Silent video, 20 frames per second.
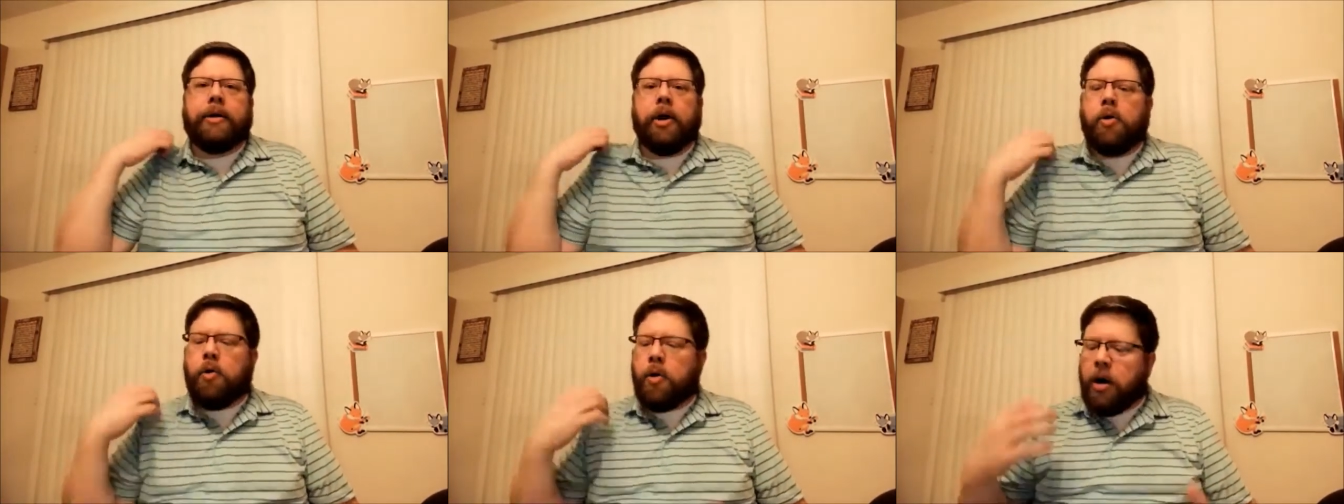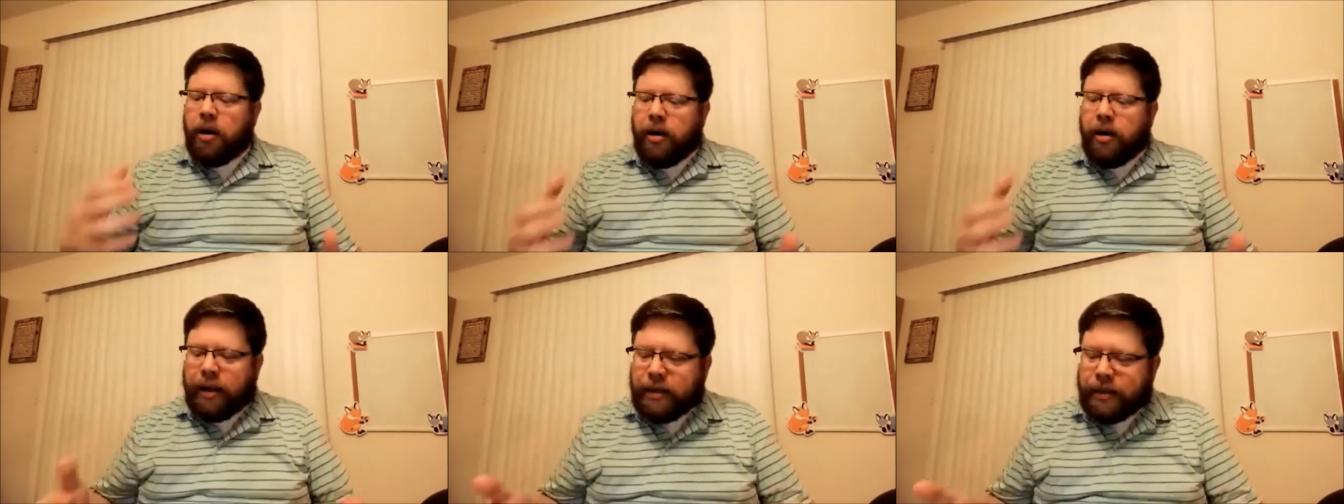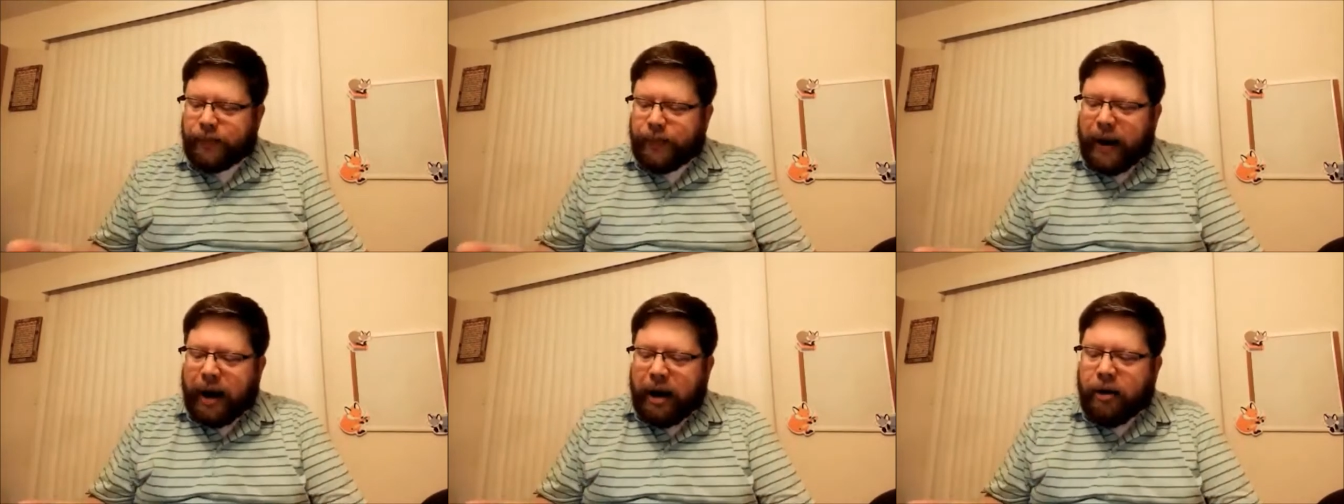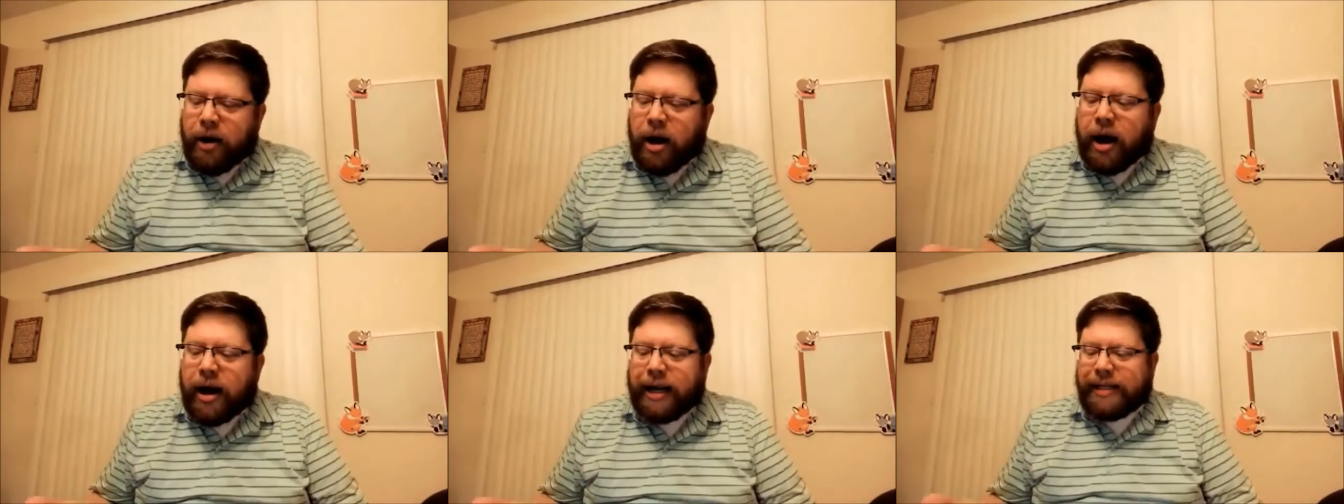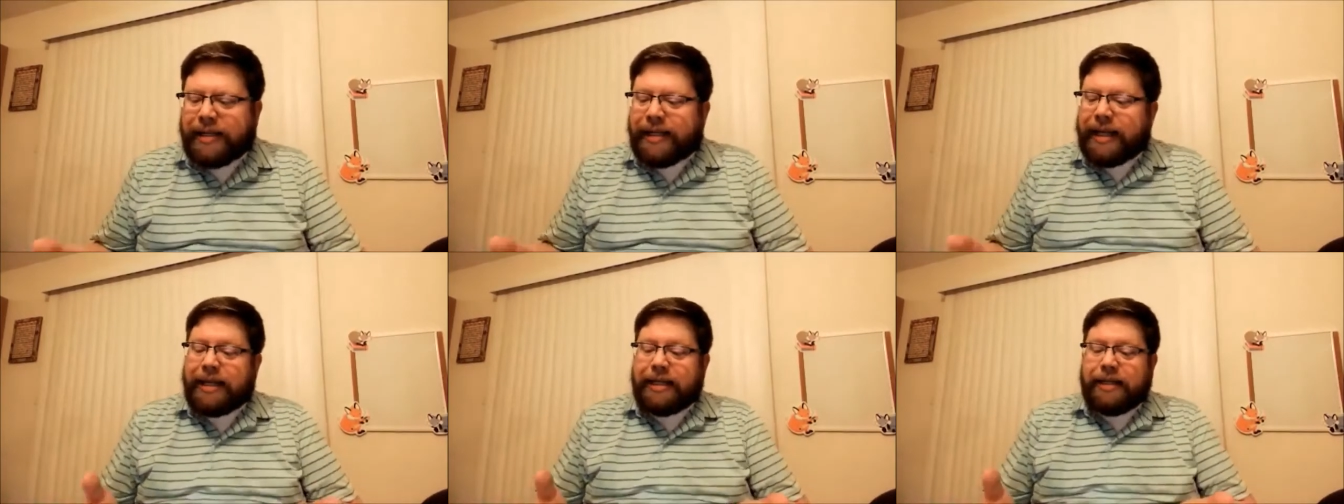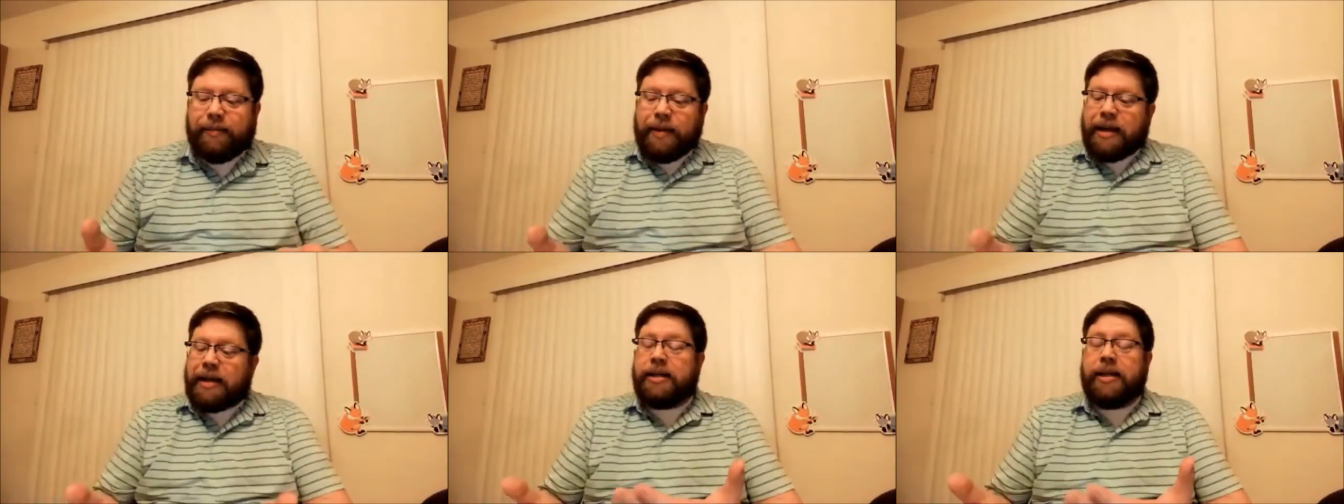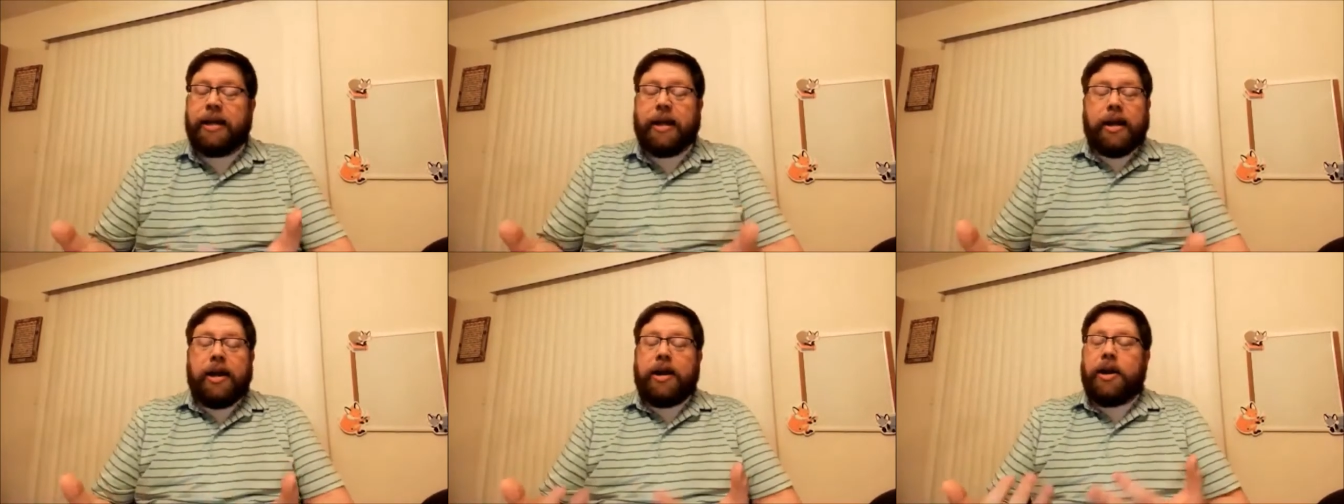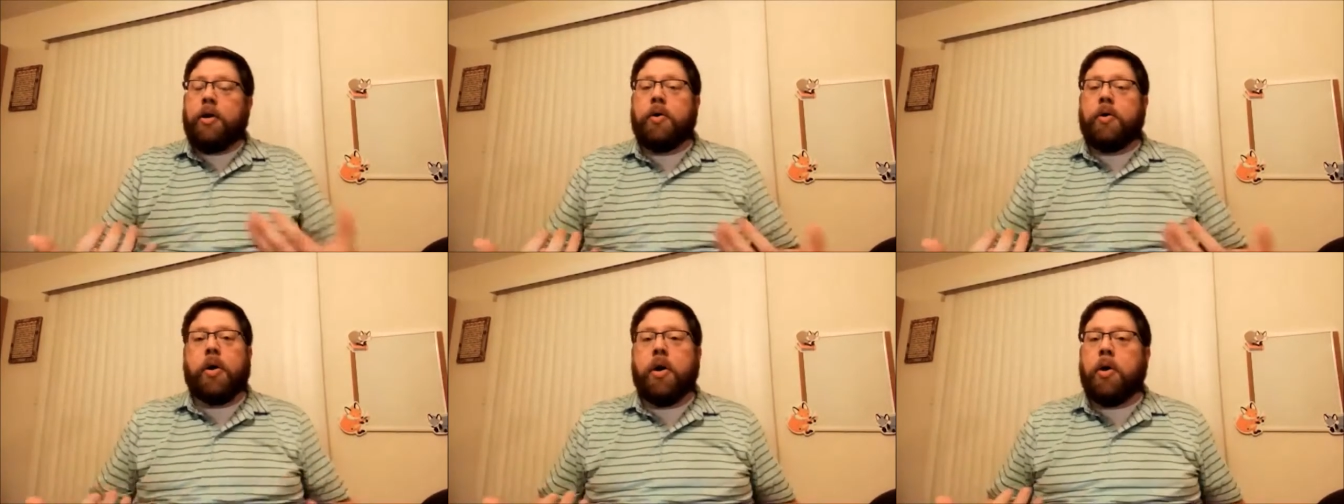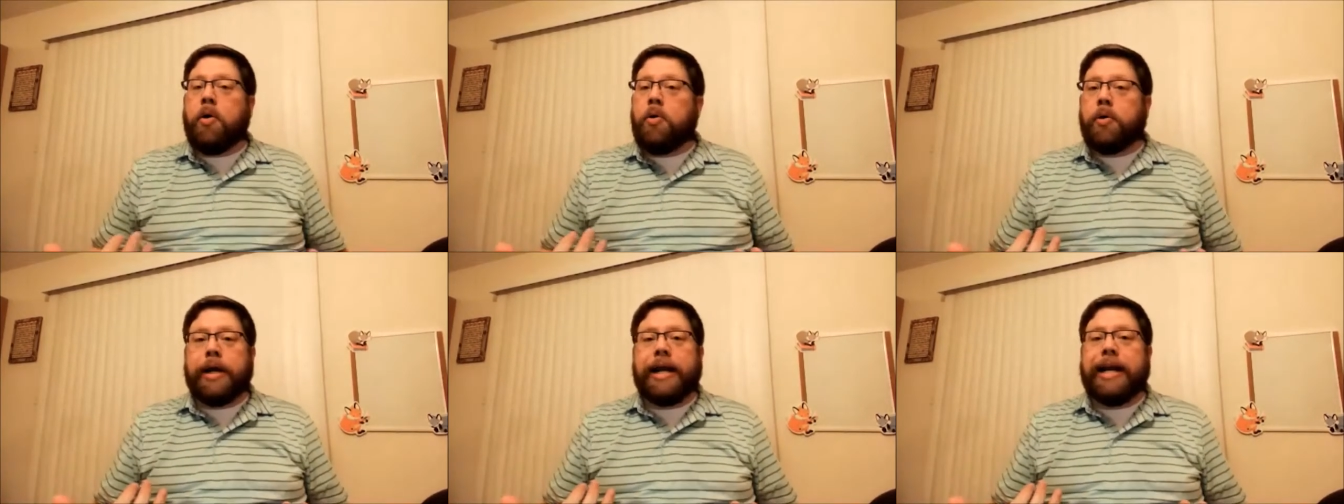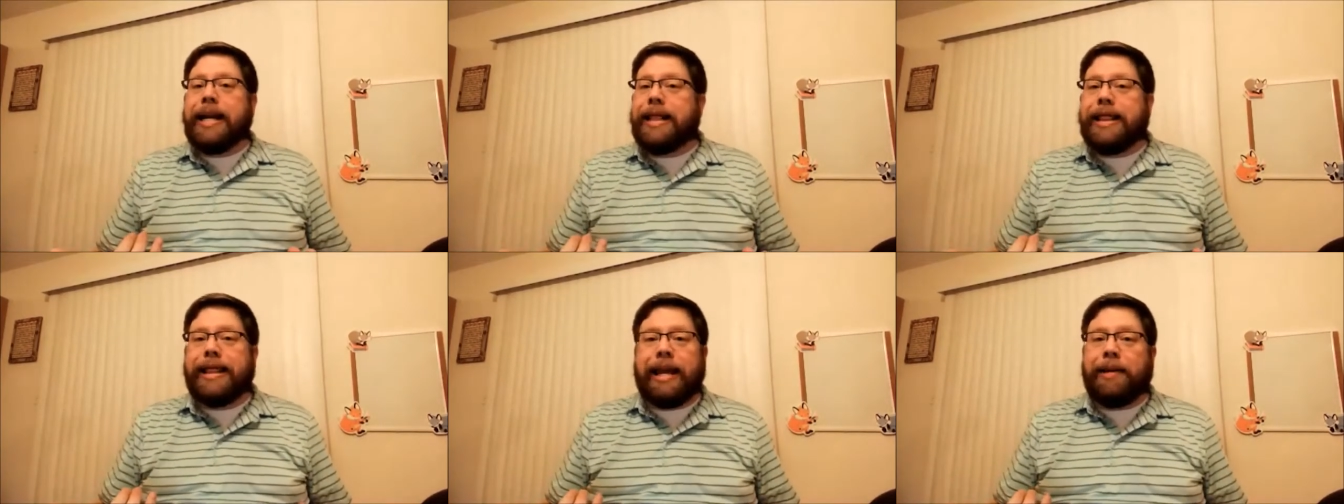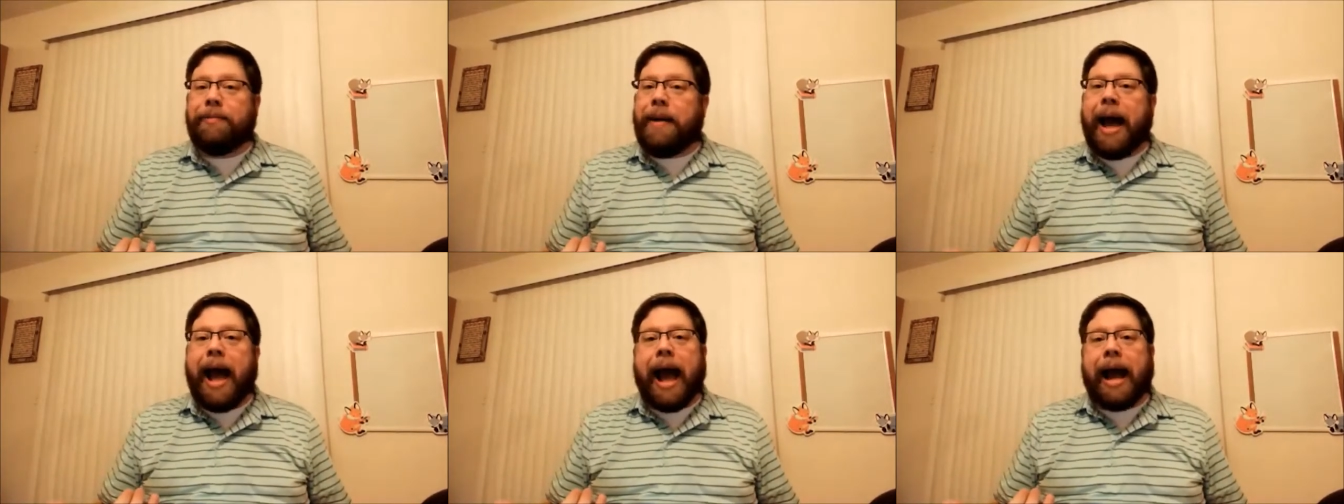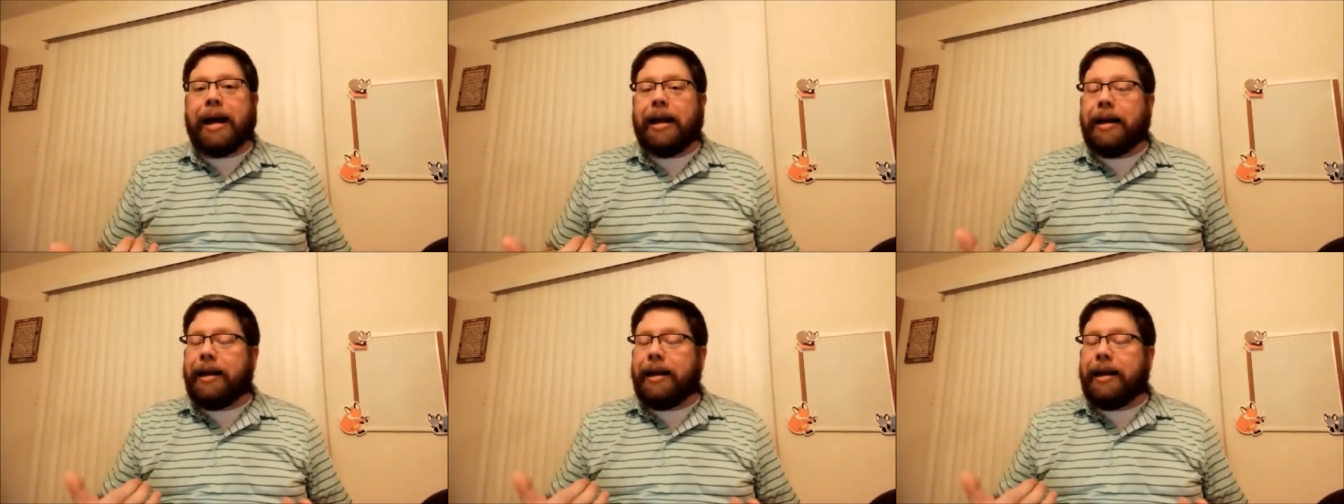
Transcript: Don't spare not, it says. It means don't hold anything back.